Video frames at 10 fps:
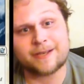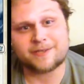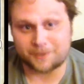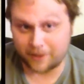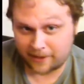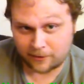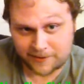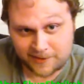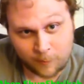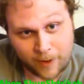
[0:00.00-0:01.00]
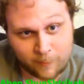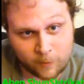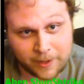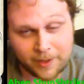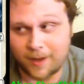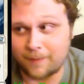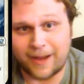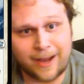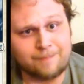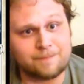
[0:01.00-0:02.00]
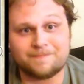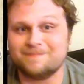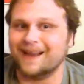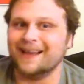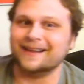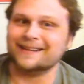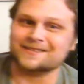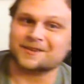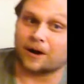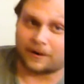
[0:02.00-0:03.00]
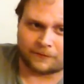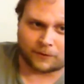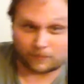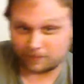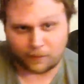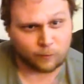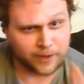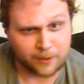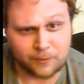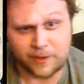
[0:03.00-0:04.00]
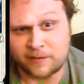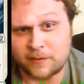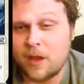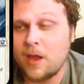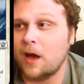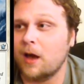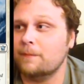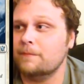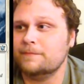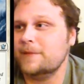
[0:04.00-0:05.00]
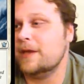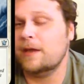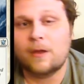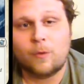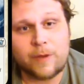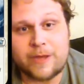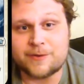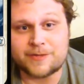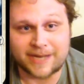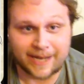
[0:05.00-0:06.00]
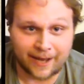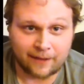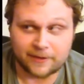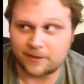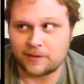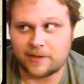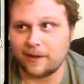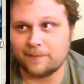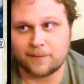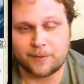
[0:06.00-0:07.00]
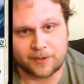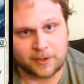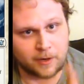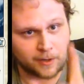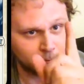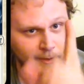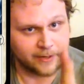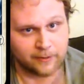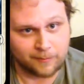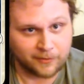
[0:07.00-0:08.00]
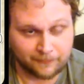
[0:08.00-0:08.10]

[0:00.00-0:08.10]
Sunstriker is the white one. I like this card for a weird reason. Yeah, we used to have, and I'm going to put the card up right here